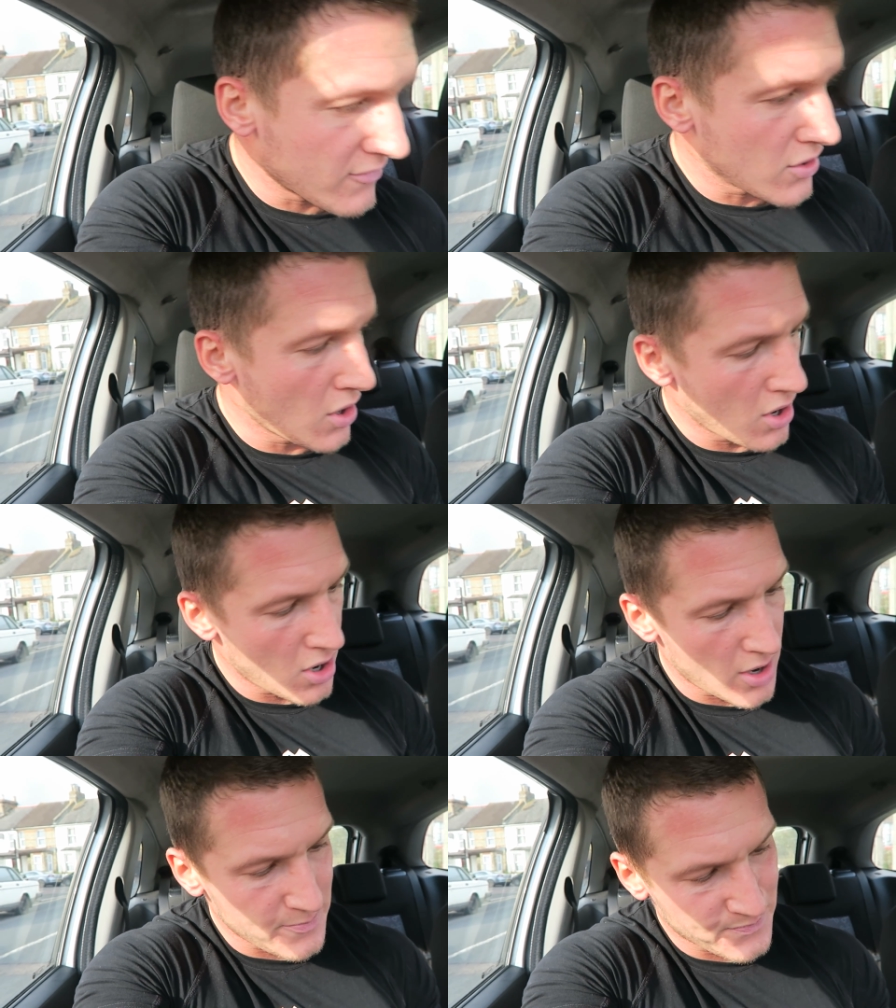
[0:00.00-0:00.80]
I've
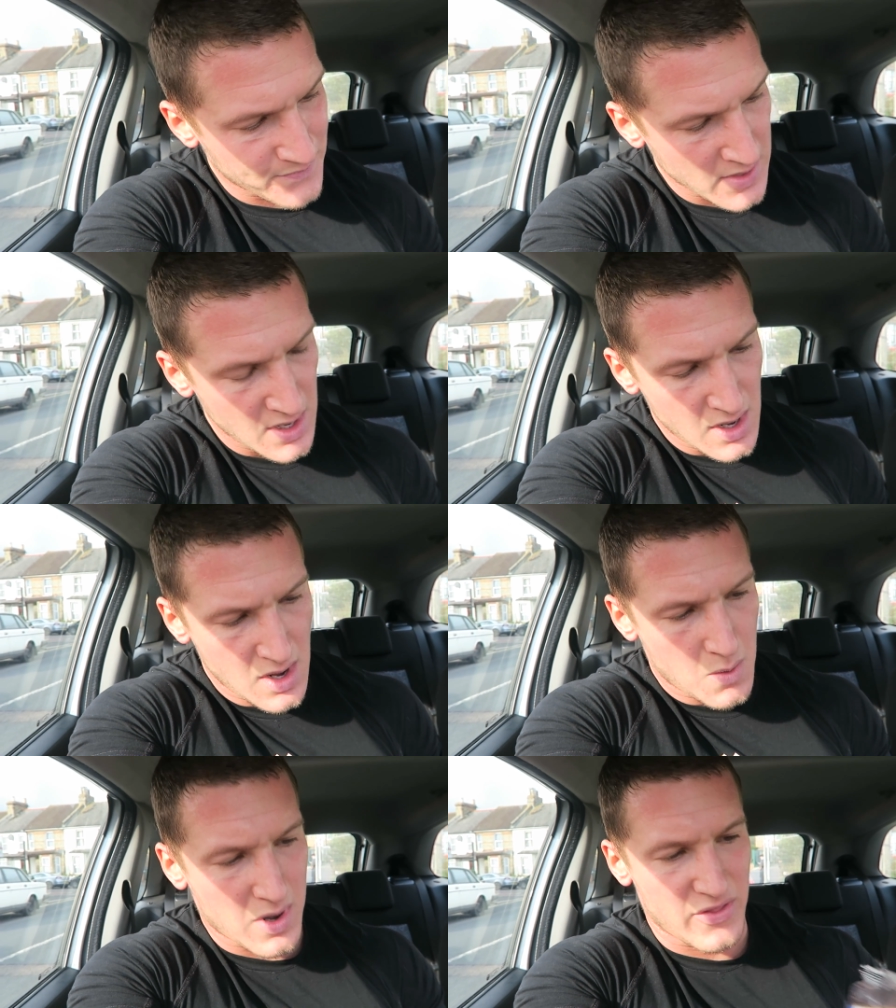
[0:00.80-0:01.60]
got
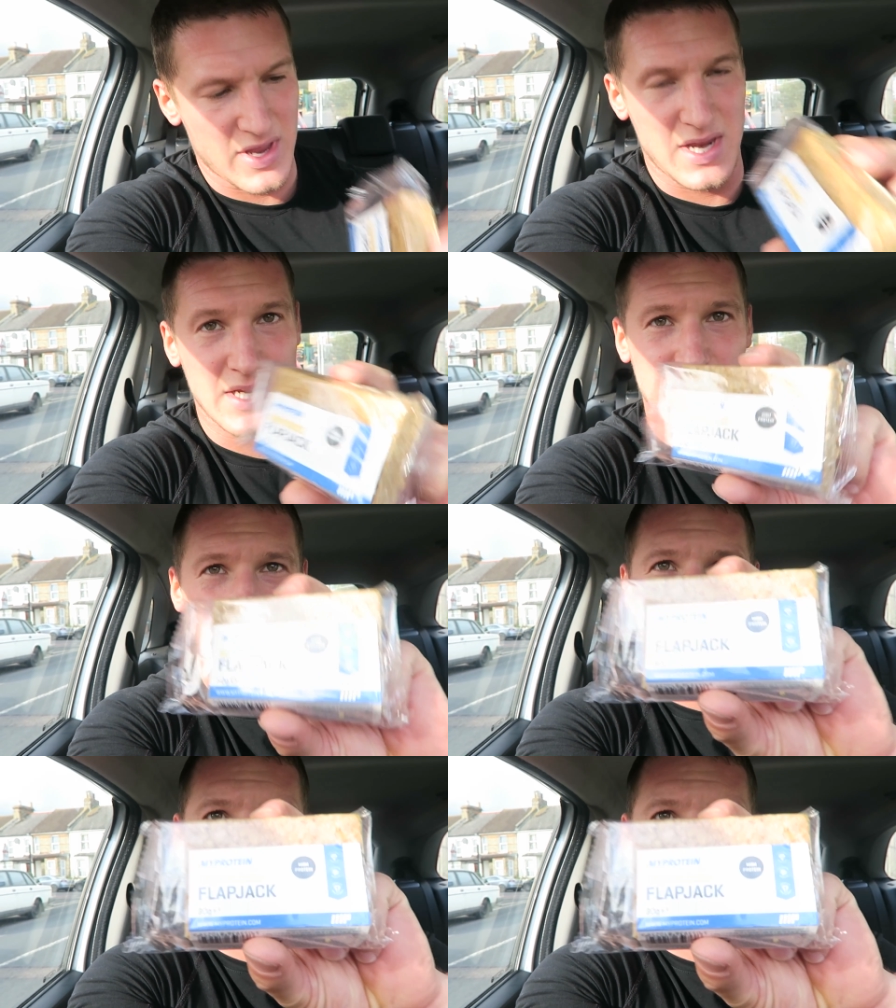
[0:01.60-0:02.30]
one of these.